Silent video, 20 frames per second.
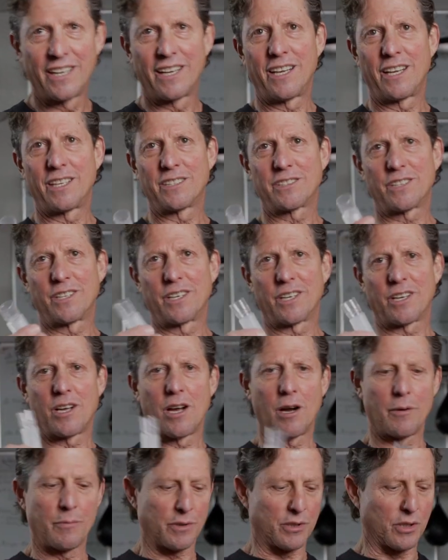it's going to
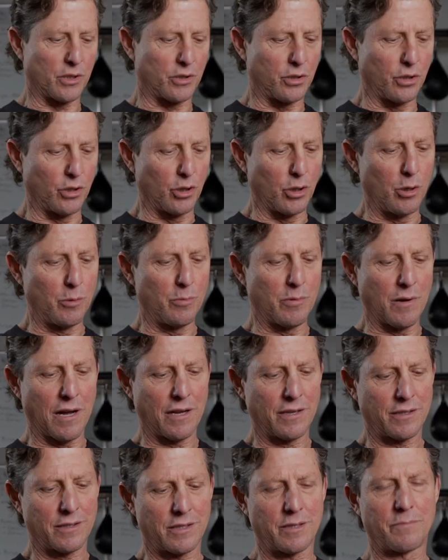come with a tube.
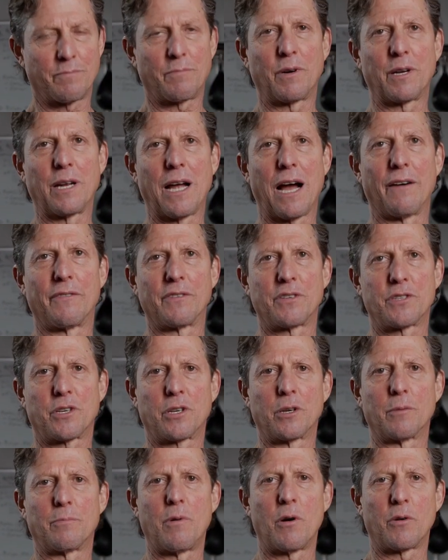Pretty obvious, you're
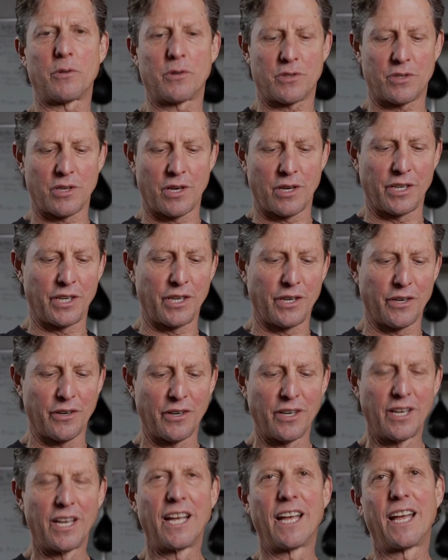going to poke this on here
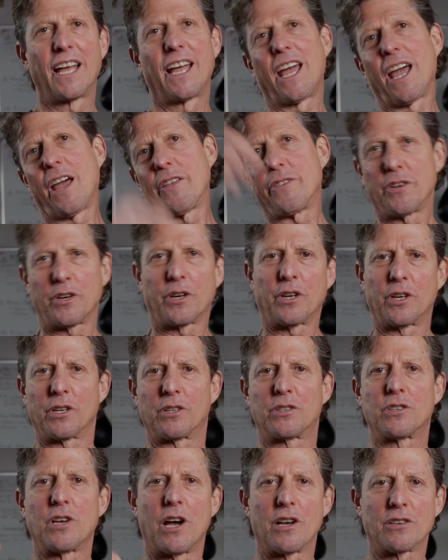and you're going to
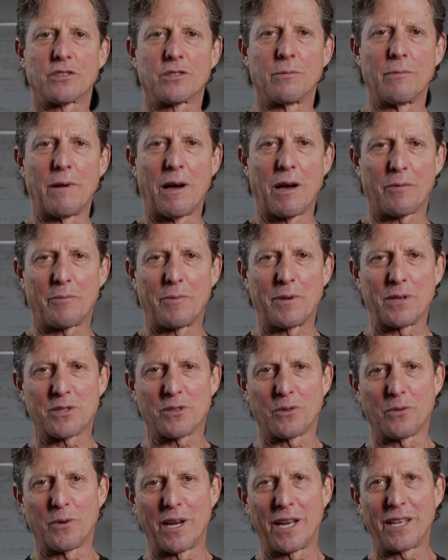toss the mouthpiece
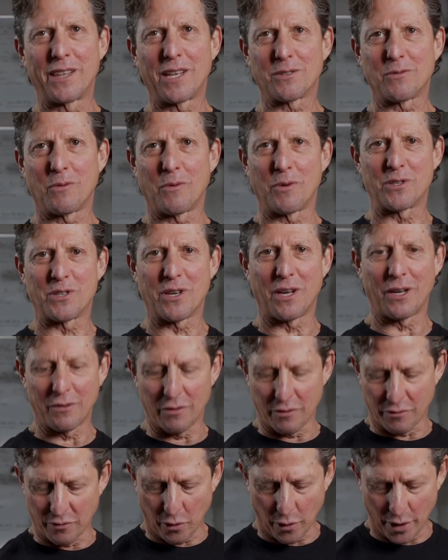away. That's what we're trying to
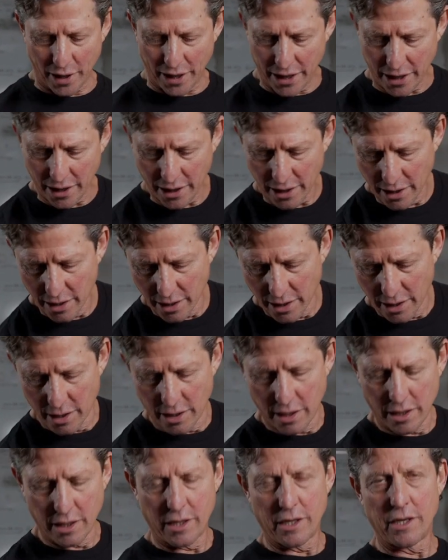avoid.
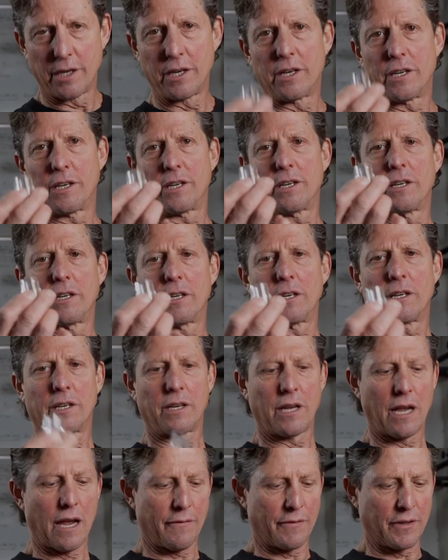
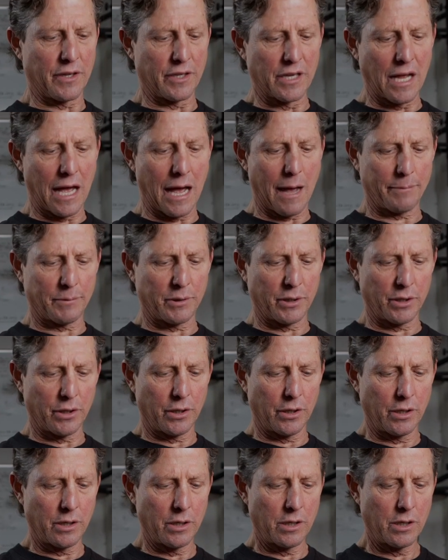You have the adapter.